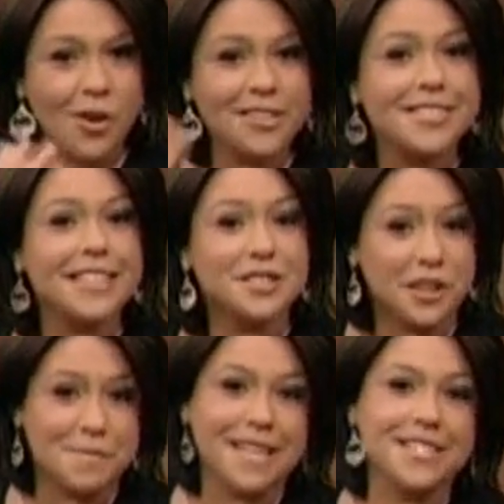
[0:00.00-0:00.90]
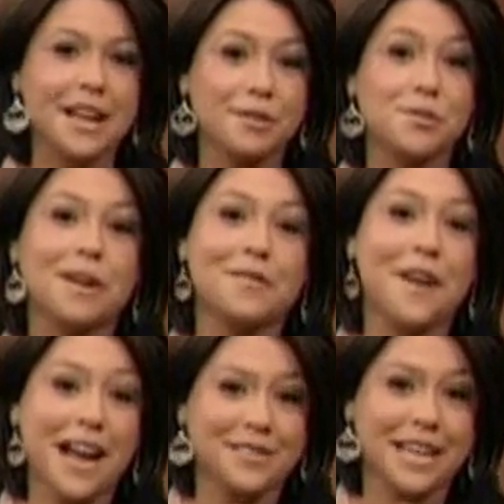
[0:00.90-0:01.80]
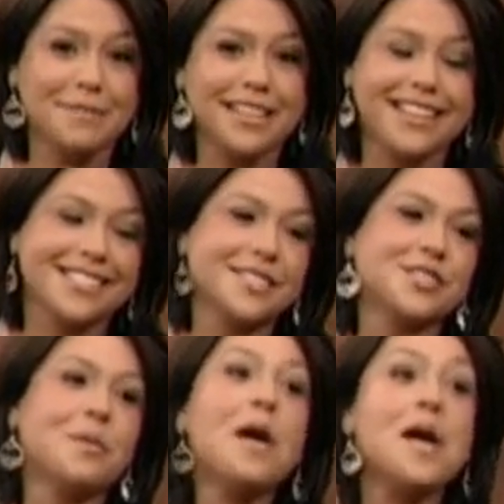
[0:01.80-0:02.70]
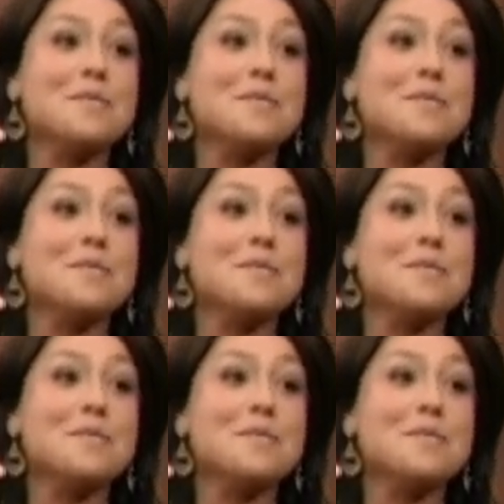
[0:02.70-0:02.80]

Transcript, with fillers: Of course, it took me until I was 25 to get my license, so